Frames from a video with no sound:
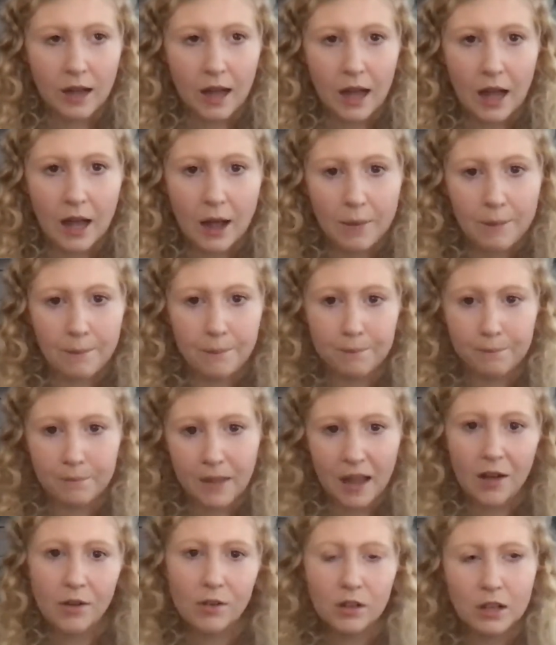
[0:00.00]
um,
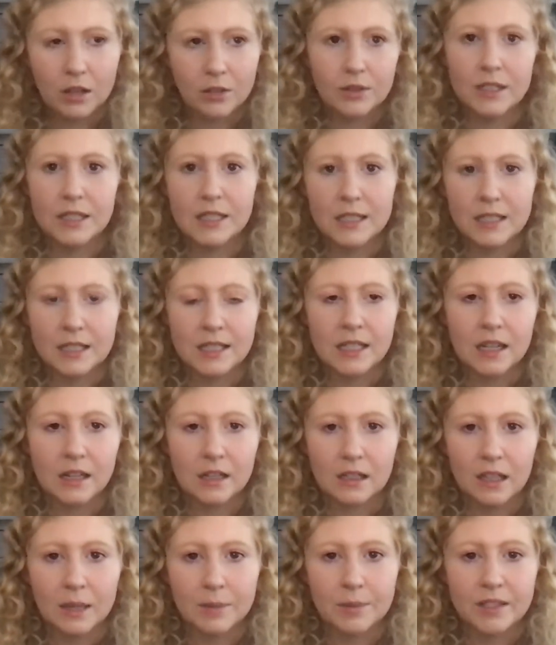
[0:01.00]
how close is the
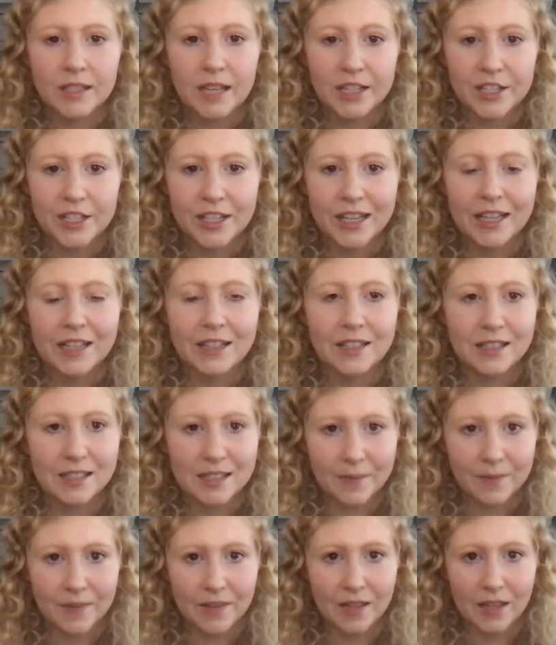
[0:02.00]
eclipse touching into
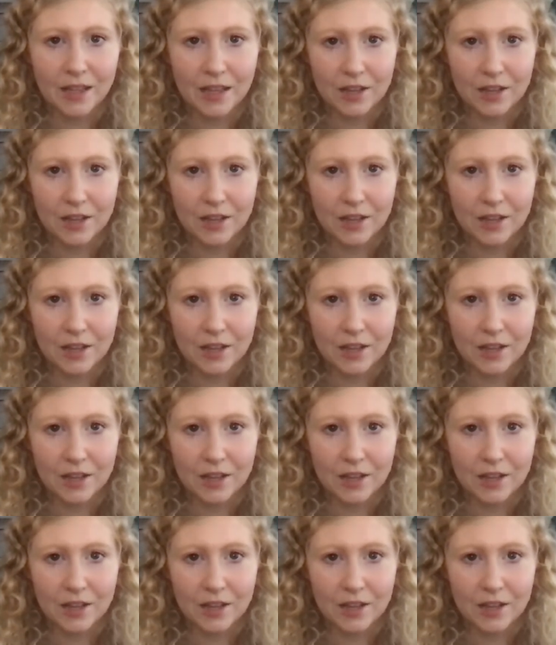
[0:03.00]
something